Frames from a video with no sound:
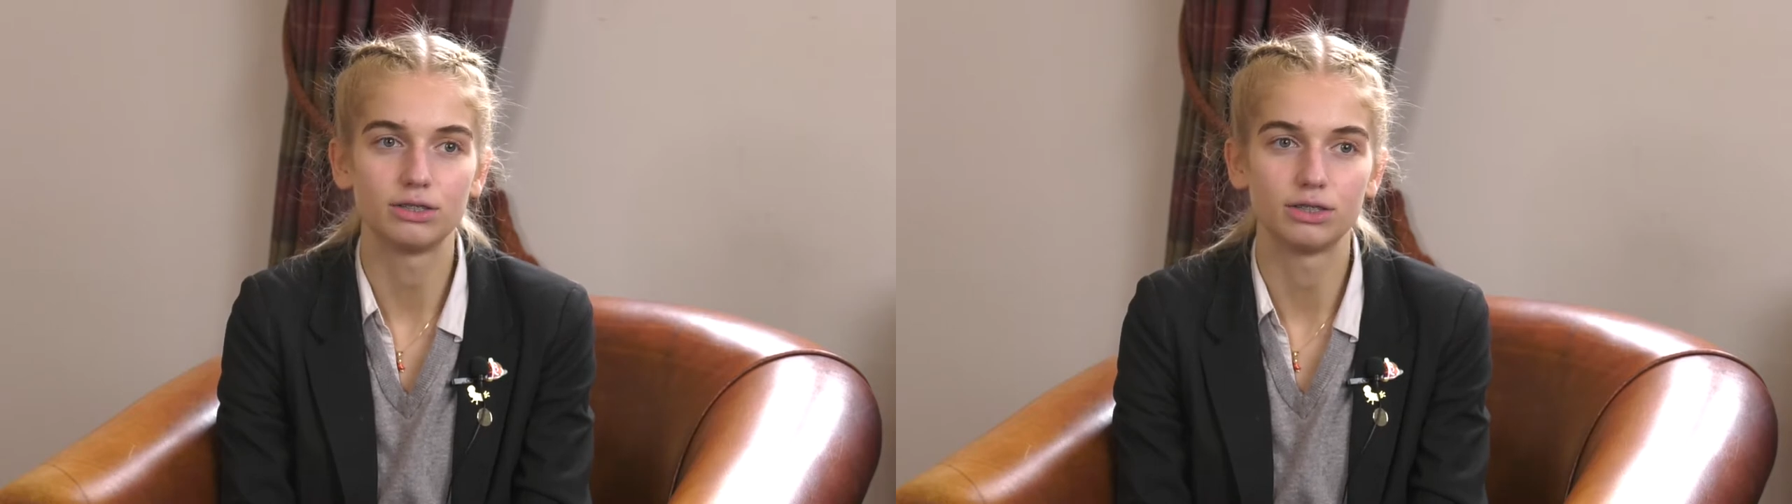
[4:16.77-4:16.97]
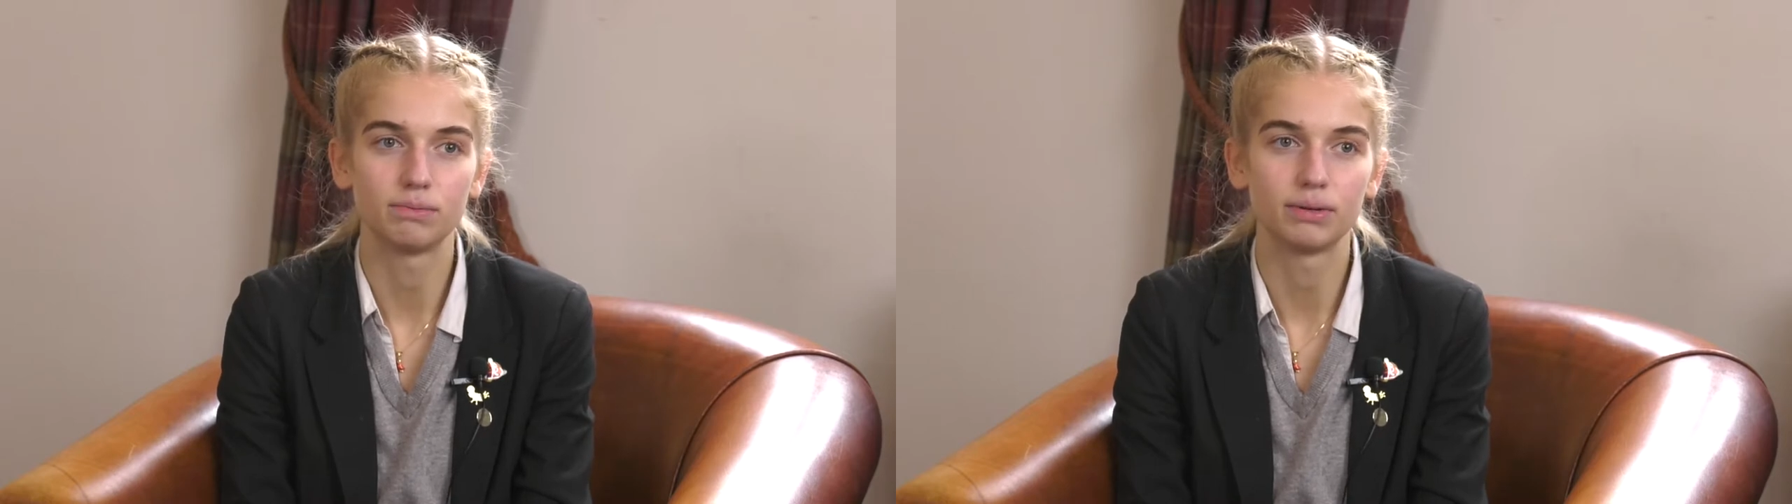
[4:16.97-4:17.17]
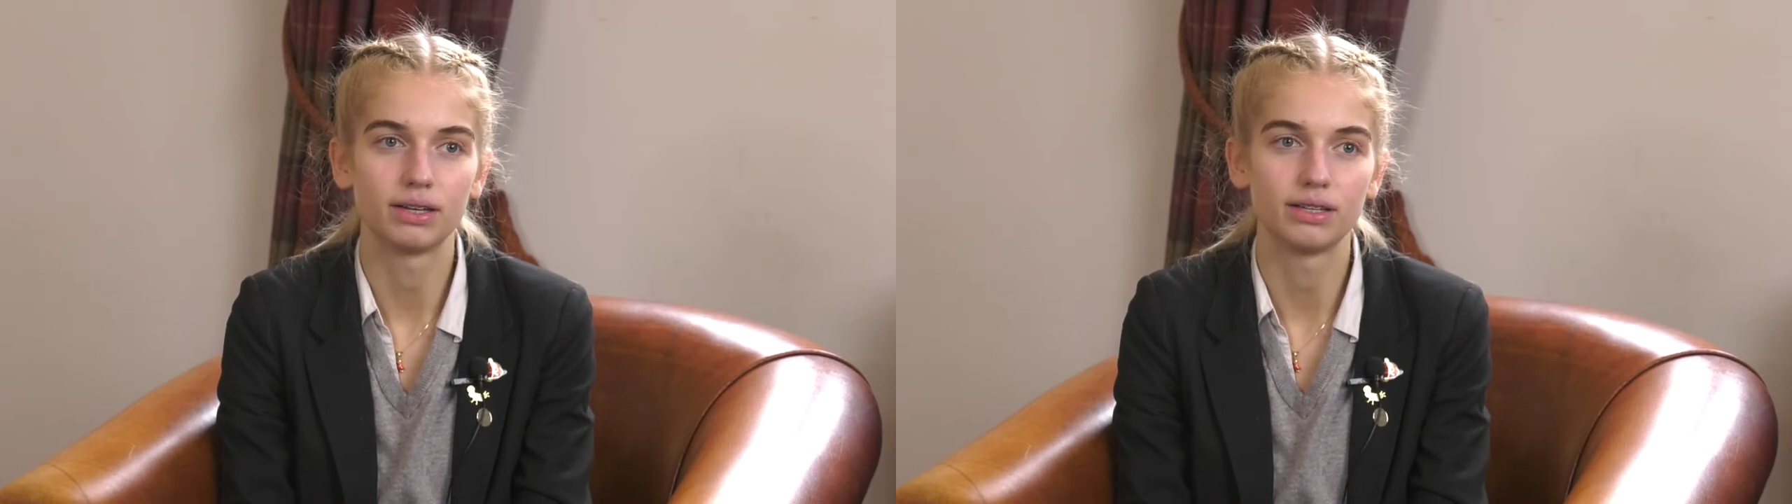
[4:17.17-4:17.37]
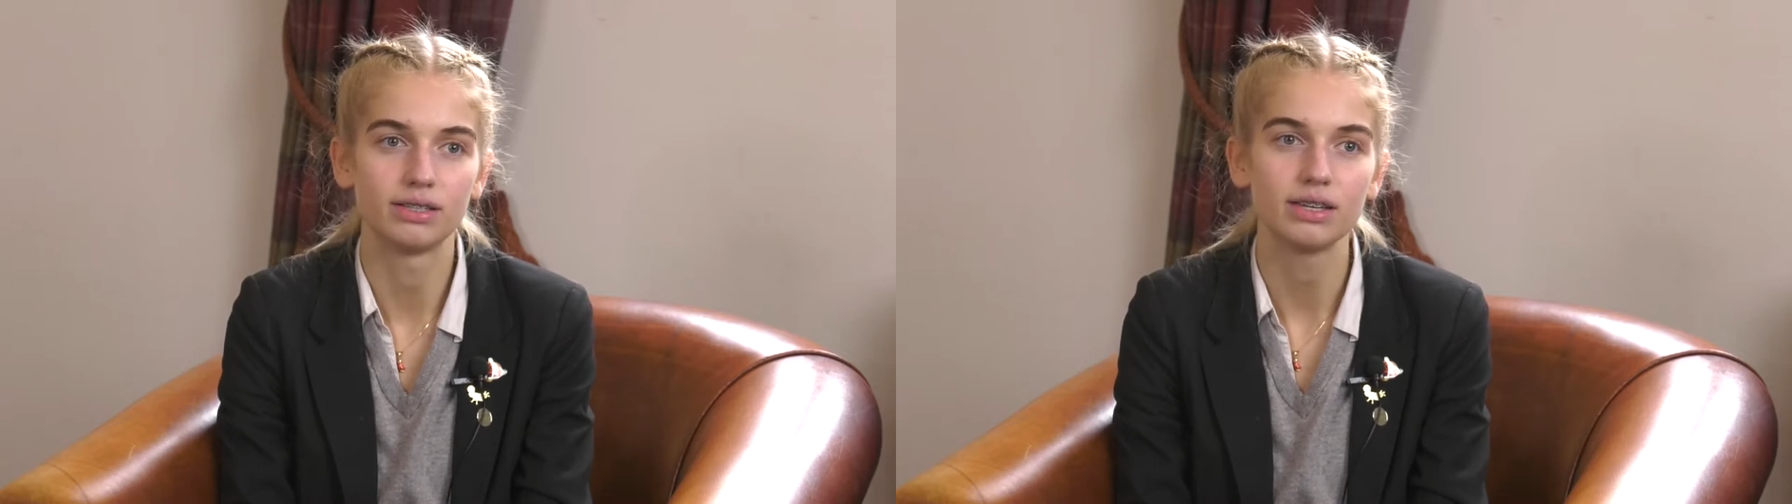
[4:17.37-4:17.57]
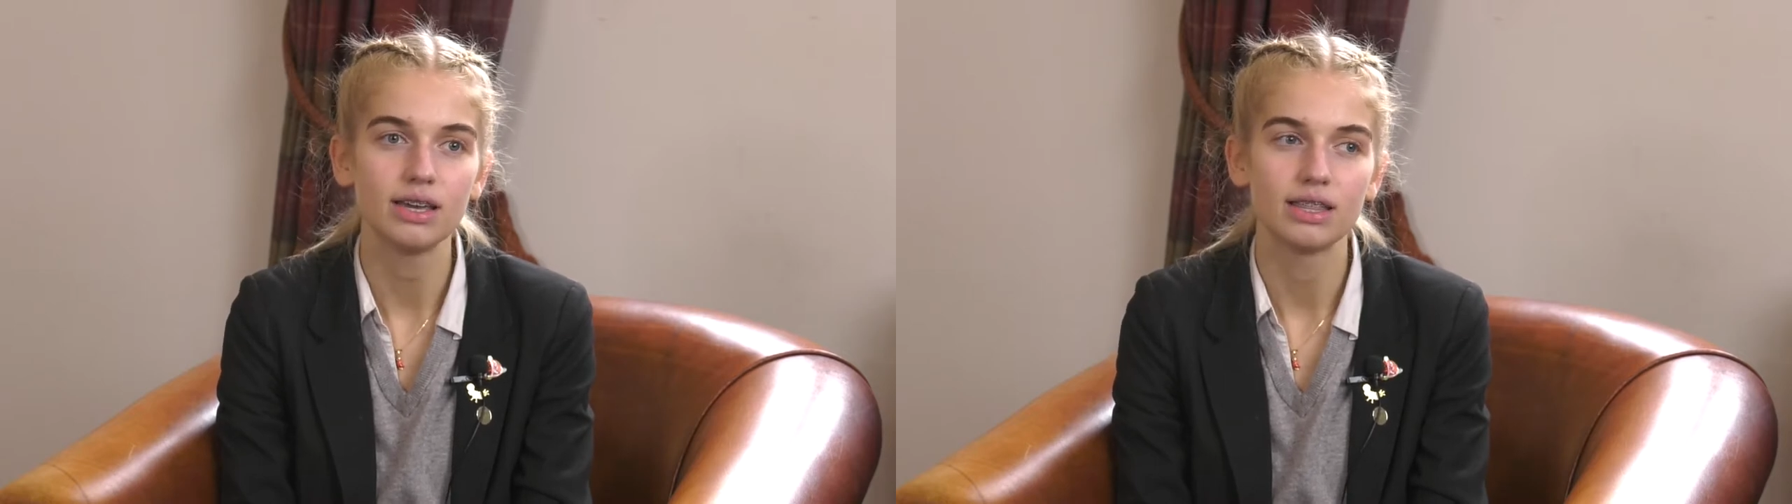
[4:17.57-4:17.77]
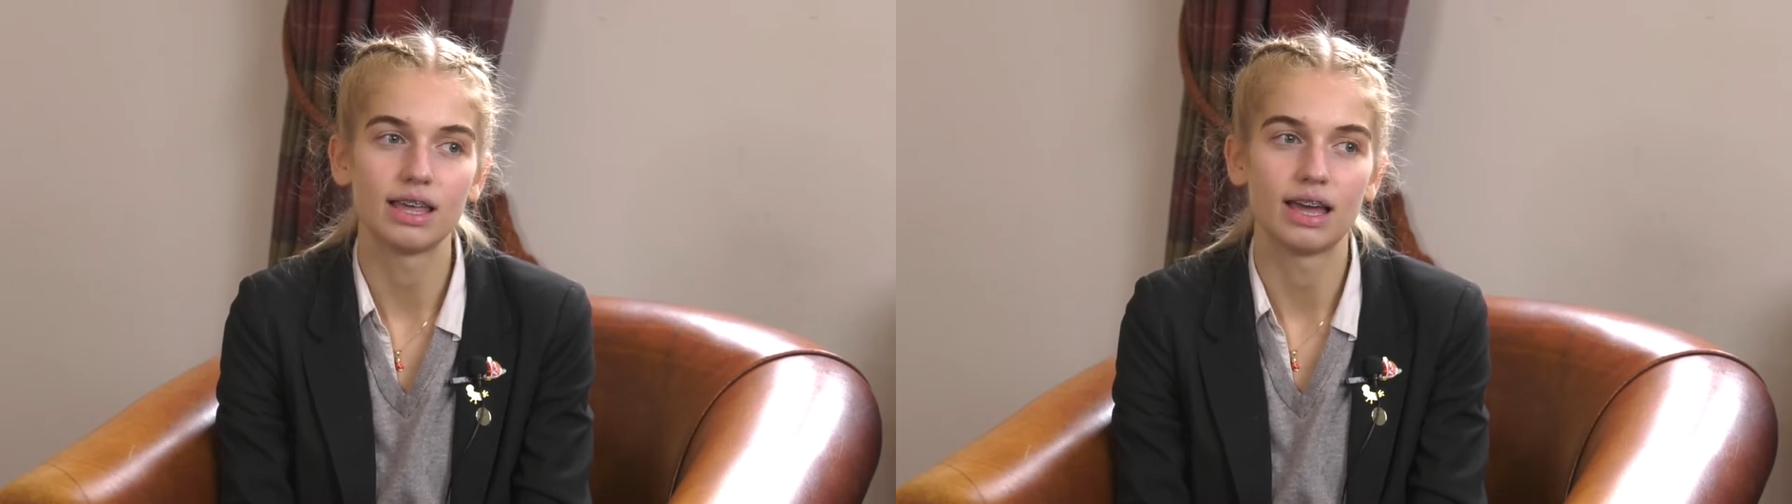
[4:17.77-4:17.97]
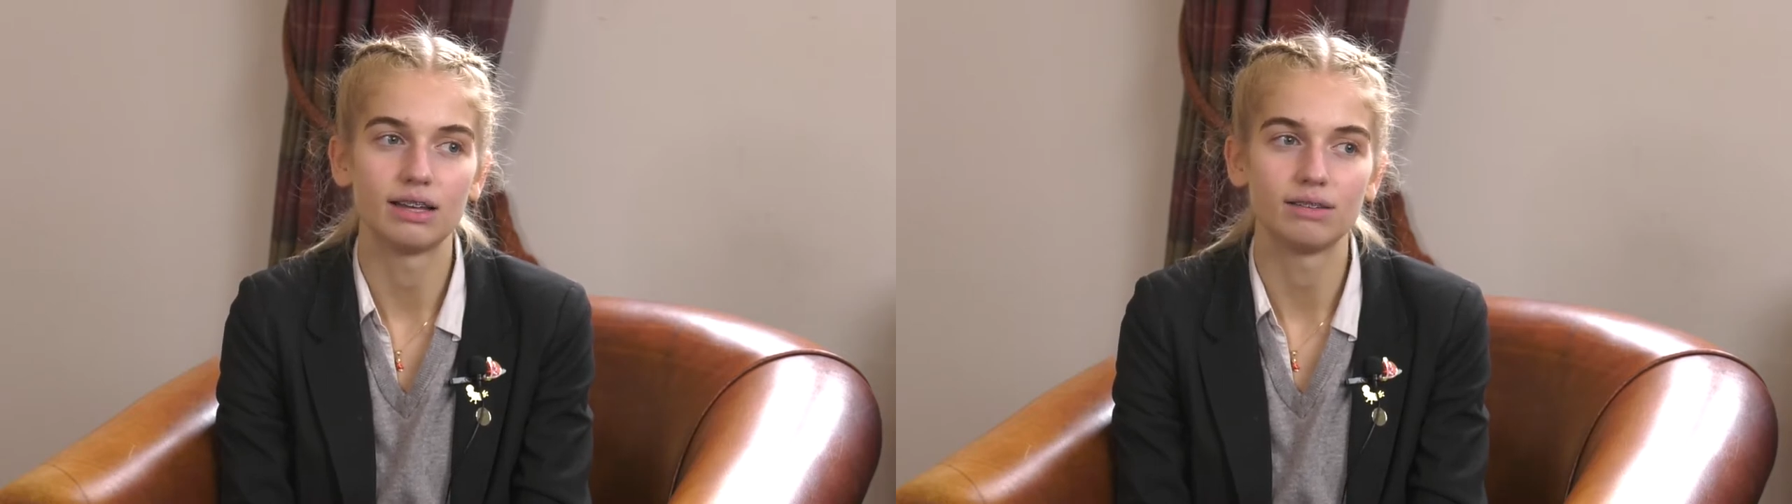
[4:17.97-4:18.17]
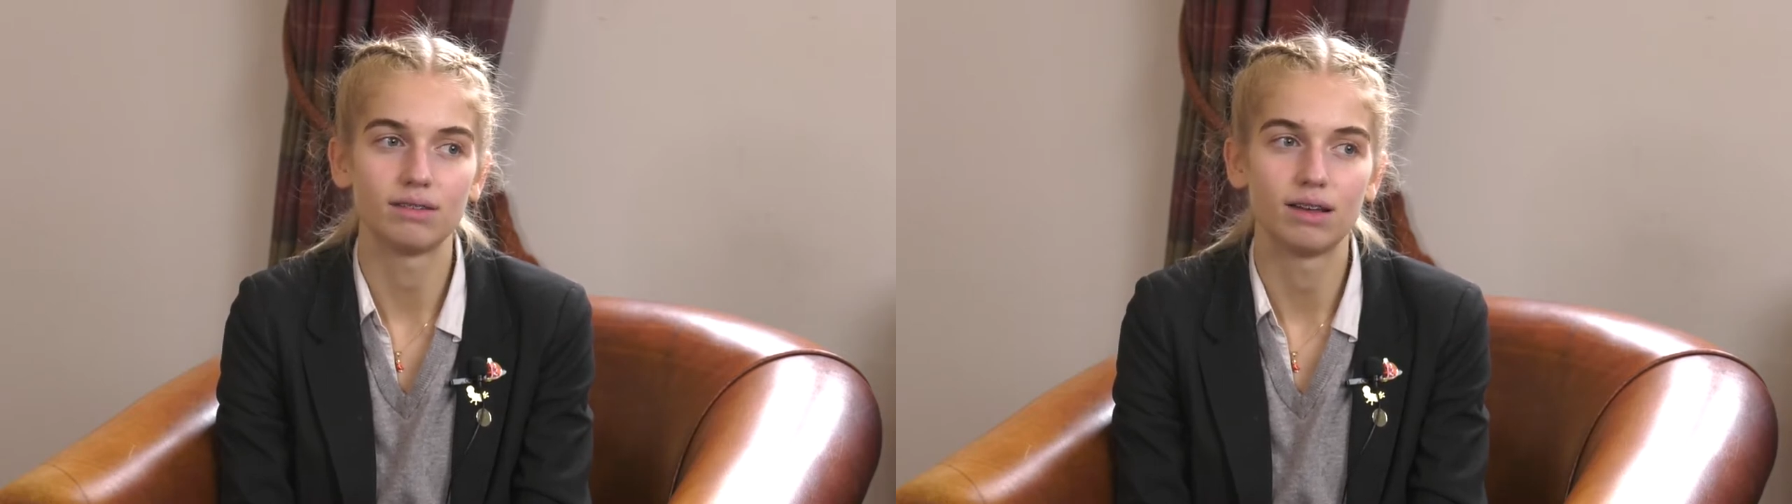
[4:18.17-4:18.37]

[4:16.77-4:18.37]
just because they're